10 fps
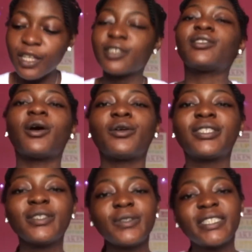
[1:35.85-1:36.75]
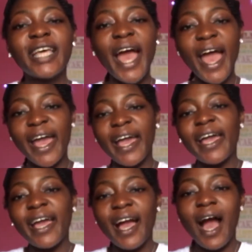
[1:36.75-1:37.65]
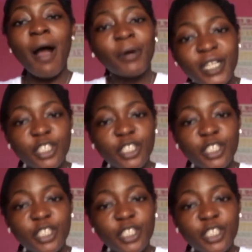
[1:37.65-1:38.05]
So today, I'm gonna